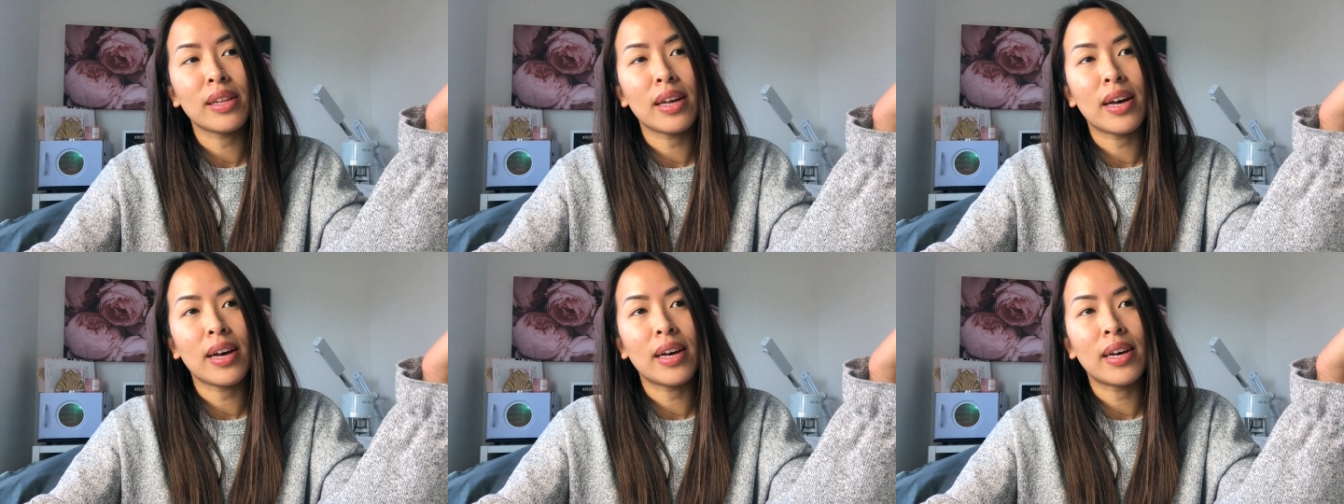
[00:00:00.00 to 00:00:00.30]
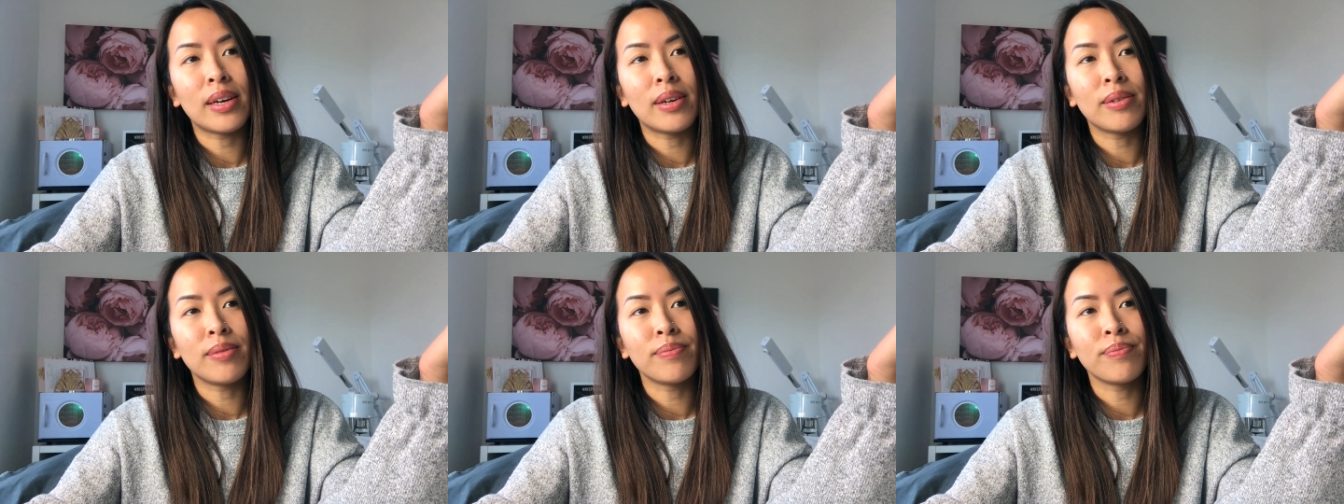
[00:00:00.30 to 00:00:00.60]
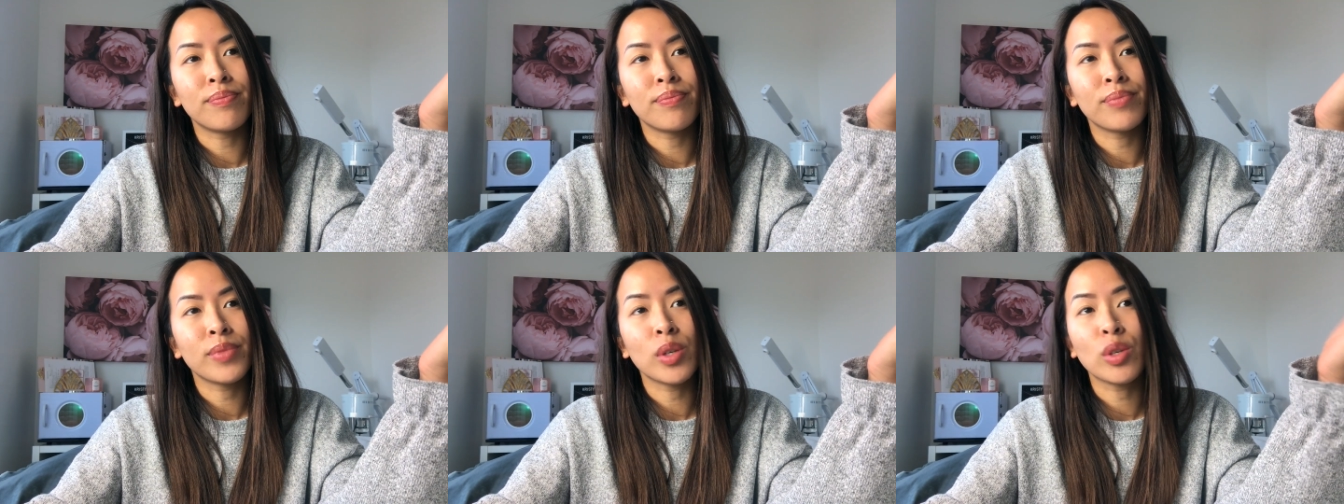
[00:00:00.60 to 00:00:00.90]

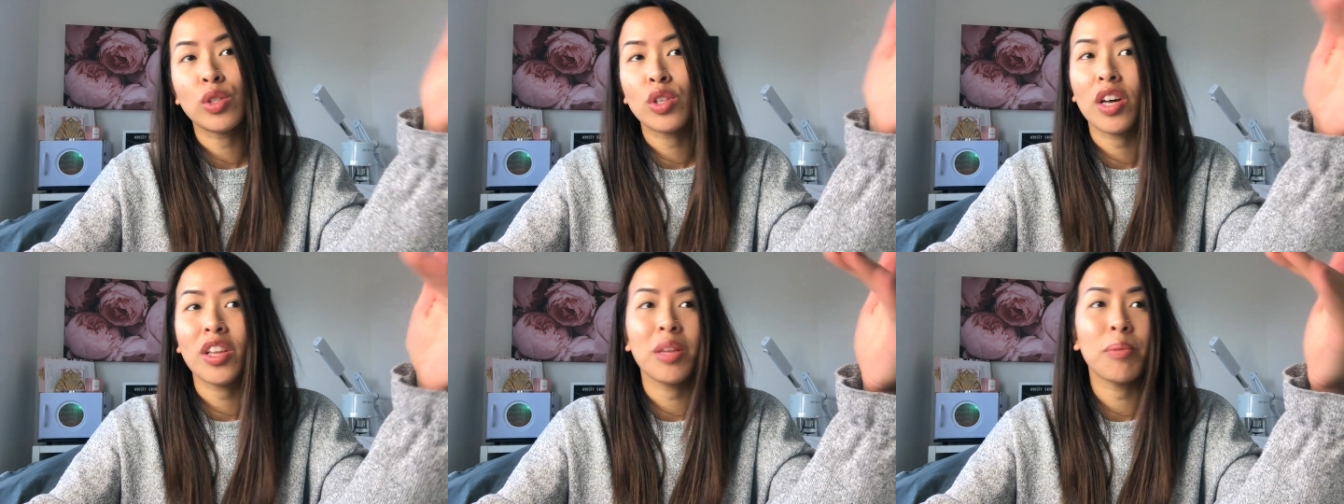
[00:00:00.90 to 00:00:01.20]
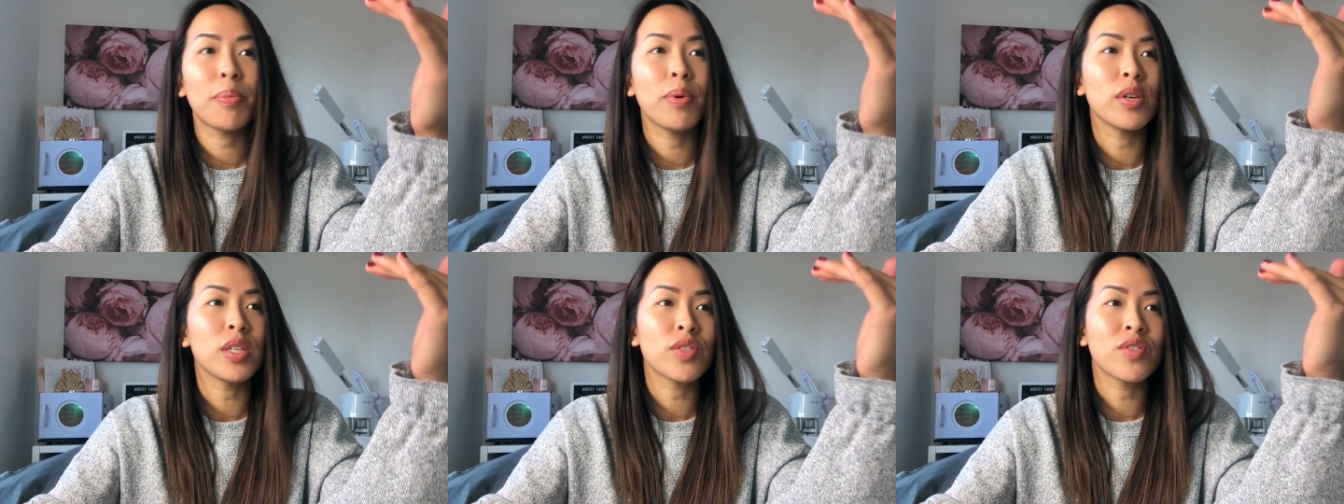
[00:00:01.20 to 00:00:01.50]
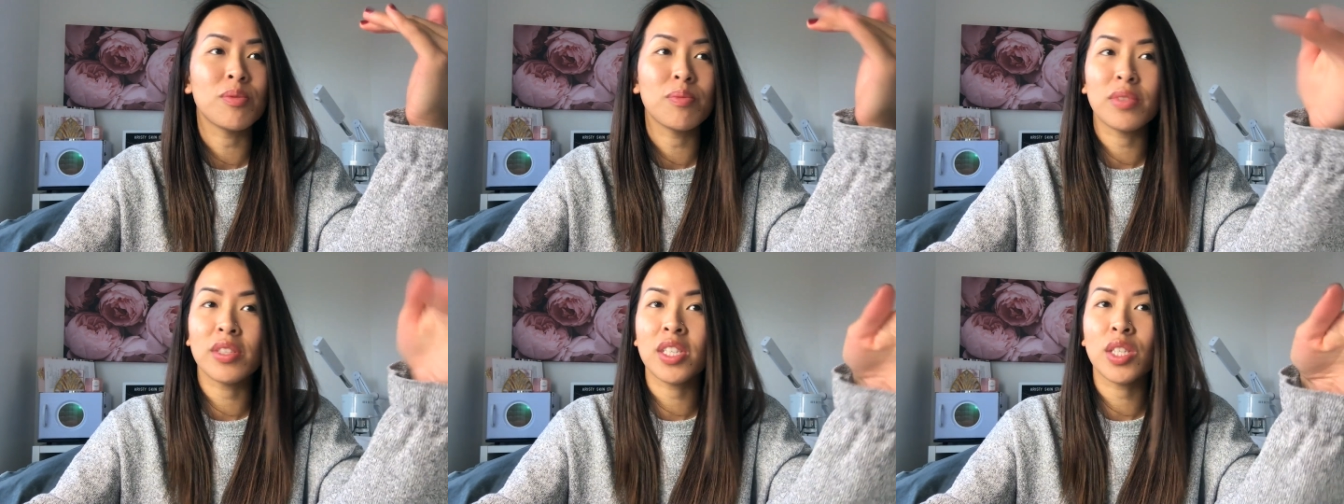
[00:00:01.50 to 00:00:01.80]
um, who saw the post
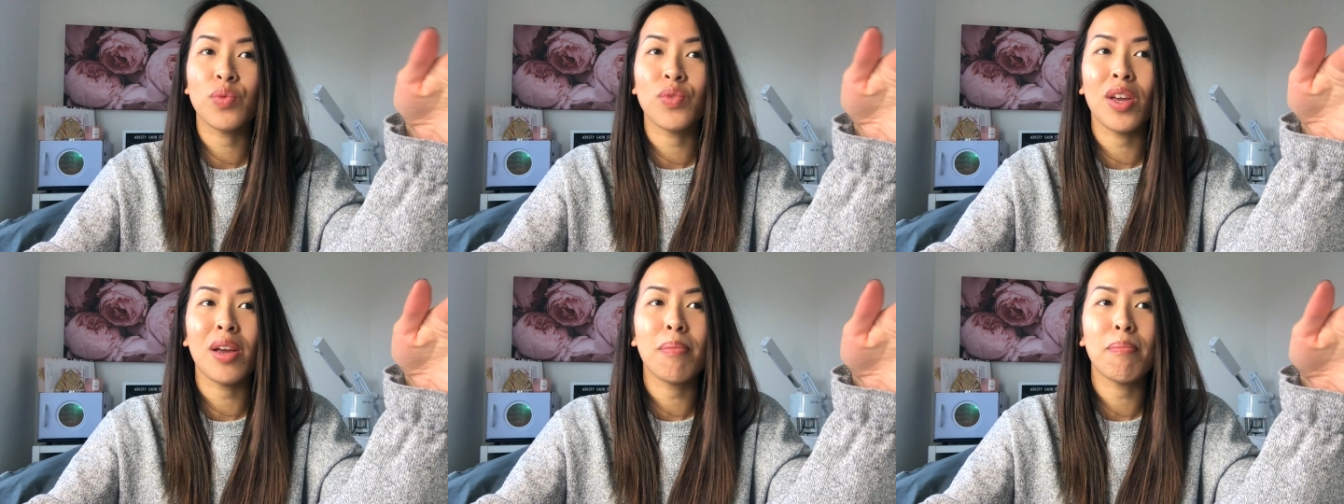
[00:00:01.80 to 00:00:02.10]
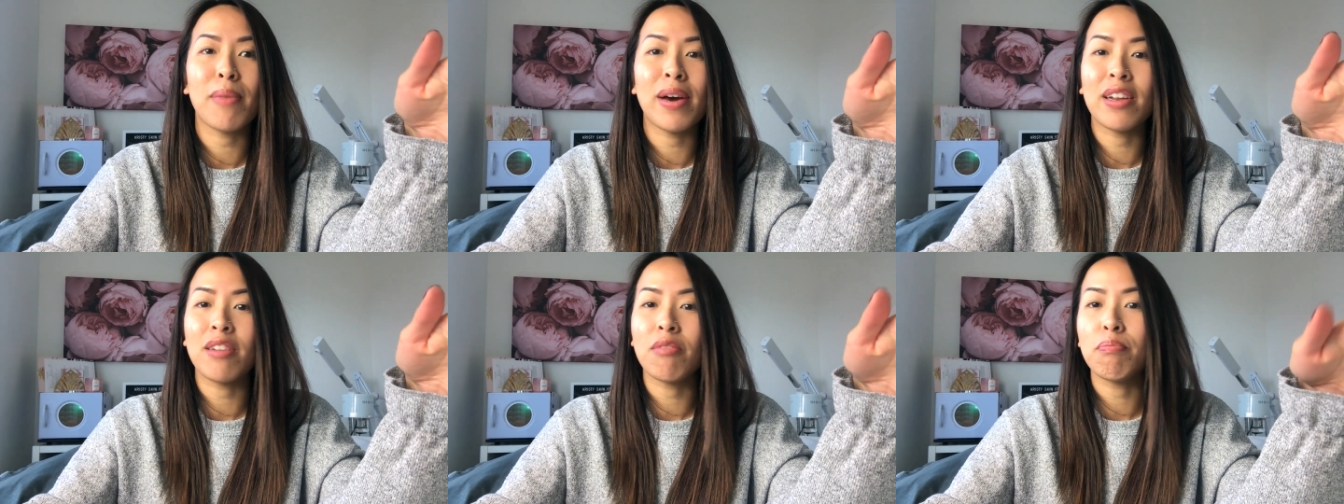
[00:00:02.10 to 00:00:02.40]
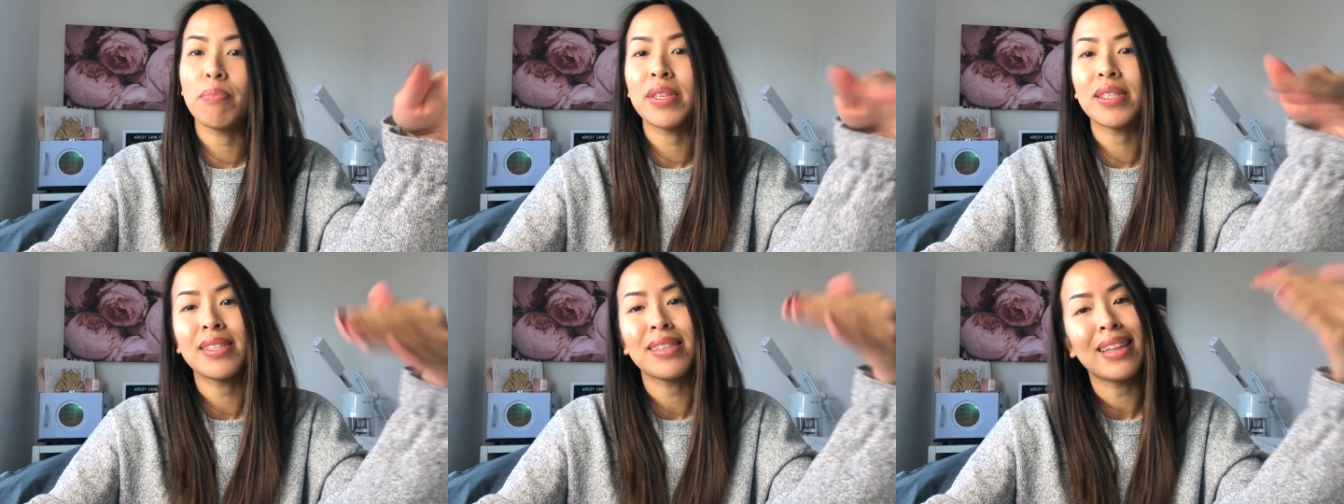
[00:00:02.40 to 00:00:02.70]
from this week might
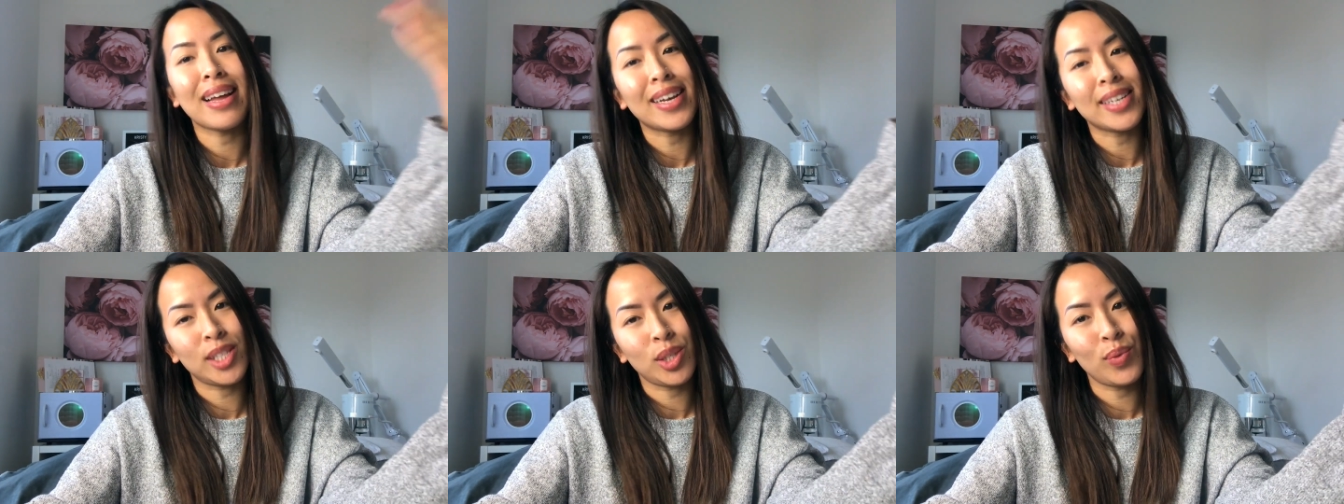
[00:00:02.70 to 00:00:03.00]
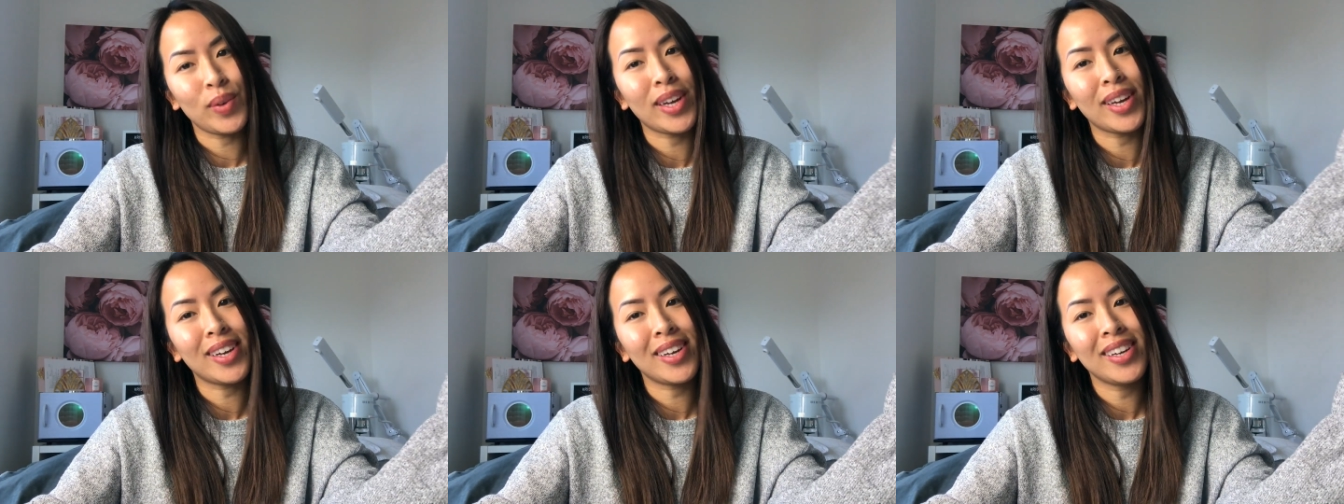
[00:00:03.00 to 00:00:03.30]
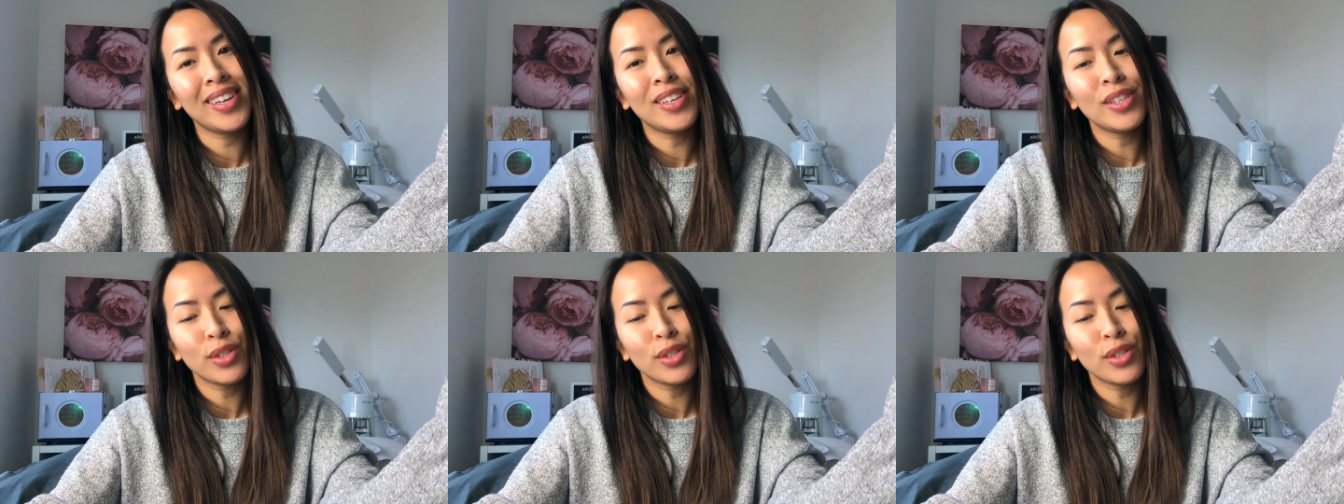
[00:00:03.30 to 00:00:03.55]
have missed last week.